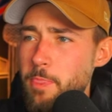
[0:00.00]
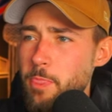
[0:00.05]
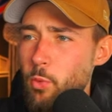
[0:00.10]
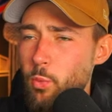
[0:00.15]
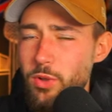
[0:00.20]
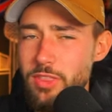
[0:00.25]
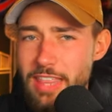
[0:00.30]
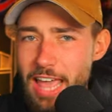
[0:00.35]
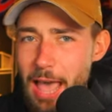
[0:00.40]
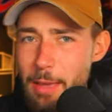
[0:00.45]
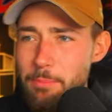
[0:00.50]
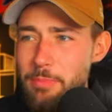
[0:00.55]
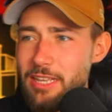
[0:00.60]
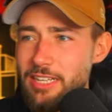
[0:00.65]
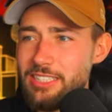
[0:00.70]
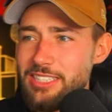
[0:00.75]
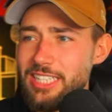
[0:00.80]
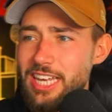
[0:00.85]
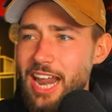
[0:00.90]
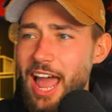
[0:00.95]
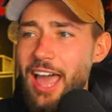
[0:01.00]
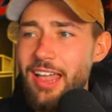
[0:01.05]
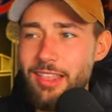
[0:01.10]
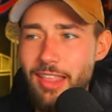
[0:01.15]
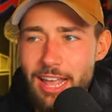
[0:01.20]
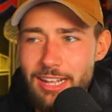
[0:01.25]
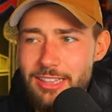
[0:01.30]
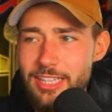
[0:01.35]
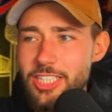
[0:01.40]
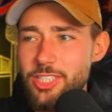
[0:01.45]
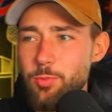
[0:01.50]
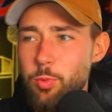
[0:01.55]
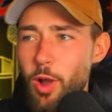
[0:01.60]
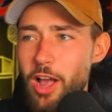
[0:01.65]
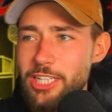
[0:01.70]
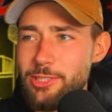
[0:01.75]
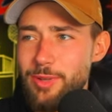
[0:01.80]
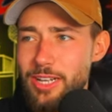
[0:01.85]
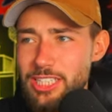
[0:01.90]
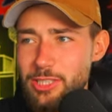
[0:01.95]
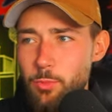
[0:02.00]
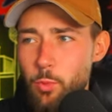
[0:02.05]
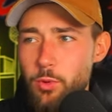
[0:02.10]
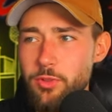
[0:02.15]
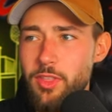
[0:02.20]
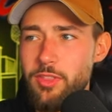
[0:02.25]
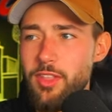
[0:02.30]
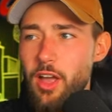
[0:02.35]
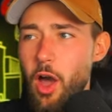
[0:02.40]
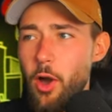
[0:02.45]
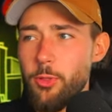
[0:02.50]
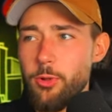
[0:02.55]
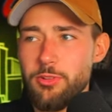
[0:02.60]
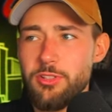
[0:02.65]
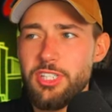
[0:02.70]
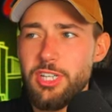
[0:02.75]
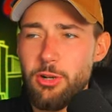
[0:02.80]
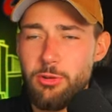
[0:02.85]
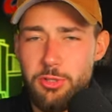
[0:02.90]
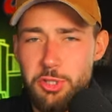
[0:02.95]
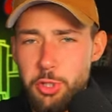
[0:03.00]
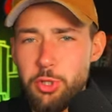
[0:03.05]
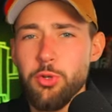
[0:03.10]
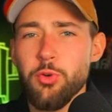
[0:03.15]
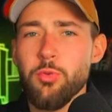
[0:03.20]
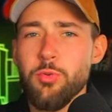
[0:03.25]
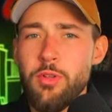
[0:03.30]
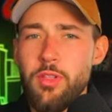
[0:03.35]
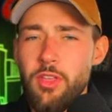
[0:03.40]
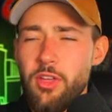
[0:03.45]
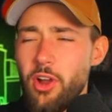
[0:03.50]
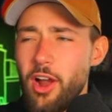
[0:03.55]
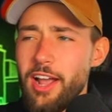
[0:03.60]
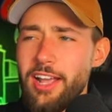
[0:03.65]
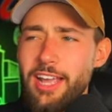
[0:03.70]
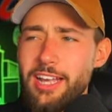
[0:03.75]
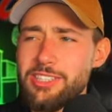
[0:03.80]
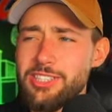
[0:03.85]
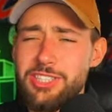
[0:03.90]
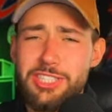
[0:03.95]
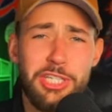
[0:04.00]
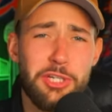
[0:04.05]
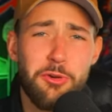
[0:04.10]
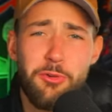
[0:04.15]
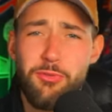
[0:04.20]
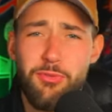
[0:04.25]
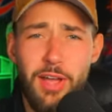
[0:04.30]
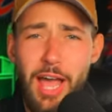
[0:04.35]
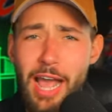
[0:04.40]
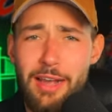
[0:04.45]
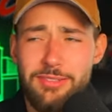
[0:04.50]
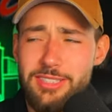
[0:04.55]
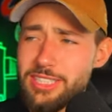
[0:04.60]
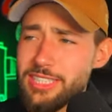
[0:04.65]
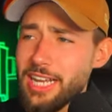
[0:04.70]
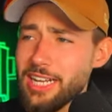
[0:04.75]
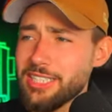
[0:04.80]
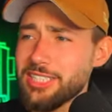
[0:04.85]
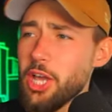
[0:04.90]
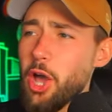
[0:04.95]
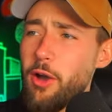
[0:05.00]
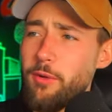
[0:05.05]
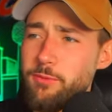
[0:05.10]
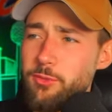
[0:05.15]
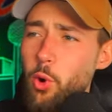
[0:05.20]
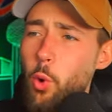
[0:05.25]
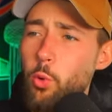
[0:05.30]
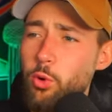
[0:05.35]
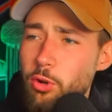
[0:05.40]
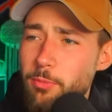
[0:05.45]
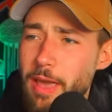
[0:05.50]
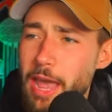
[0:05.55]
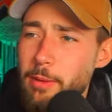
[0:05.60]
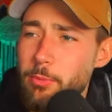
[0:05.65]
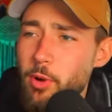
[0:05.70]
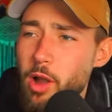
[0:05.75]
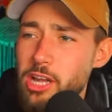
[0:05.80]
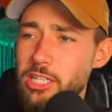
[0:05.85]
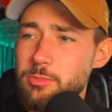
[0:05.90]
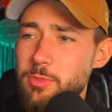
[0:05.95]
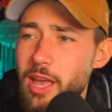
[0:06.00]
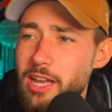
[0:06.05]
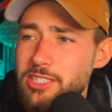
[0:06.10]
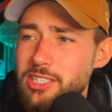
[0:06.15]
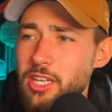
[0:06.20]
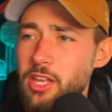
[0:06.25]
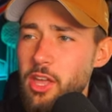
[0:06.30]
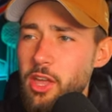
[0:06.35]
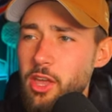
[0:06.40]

With that being said, I like these prospects more than the other tier two, or I guess tier five, six of cornerback prospects.